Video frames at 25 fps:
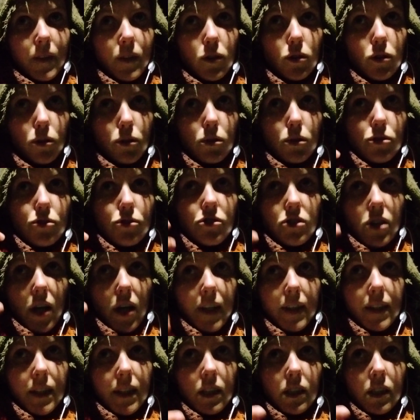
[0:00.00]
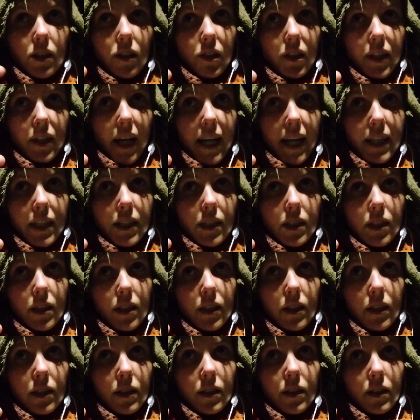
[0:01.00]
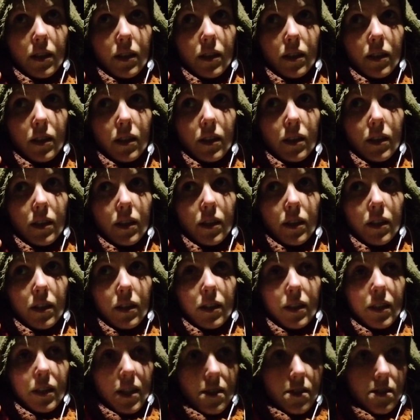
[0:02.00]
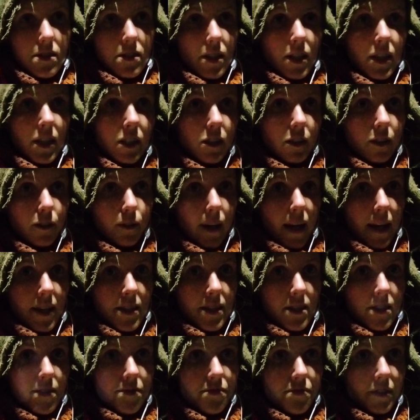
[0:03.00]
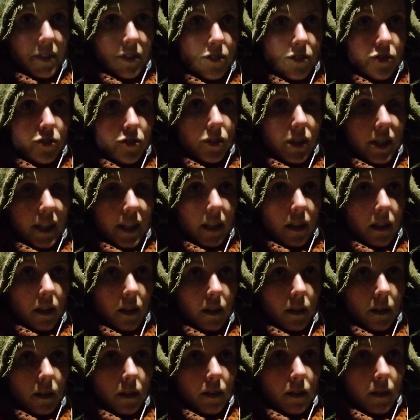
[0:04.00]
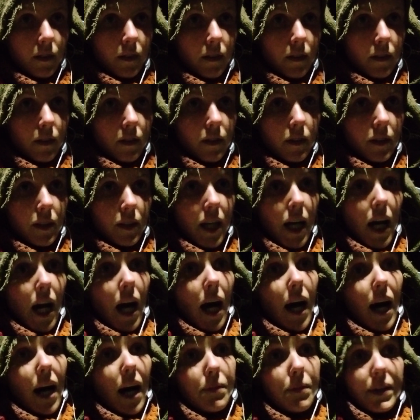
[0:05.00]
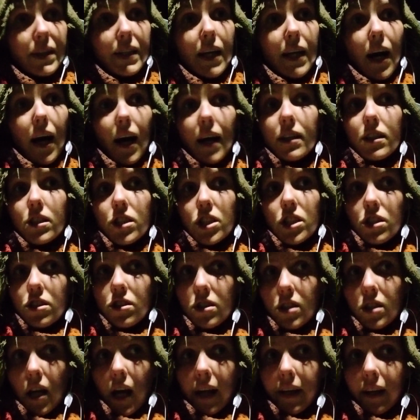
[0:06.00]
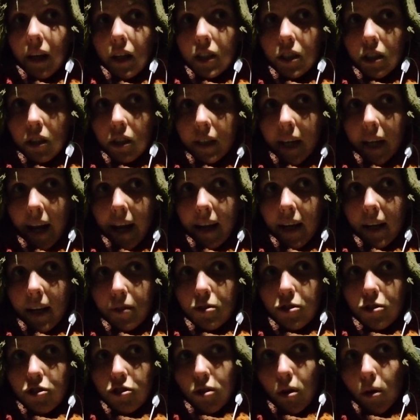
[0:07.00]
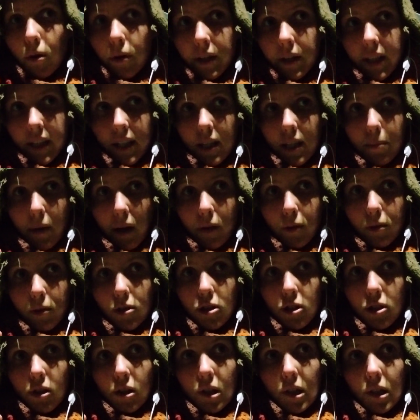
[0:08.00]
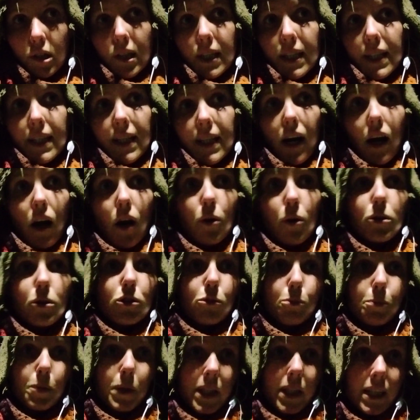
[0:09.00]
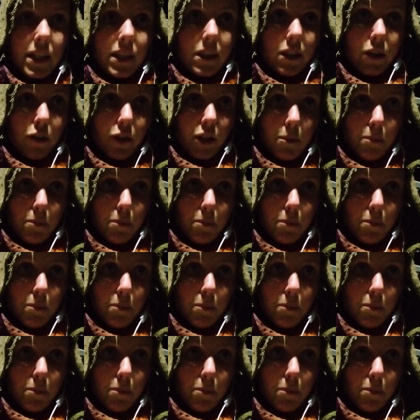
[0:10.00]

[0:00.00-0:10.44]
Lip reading: to start and create this into as if it's real. I mean, just another day I was talking about how to bring your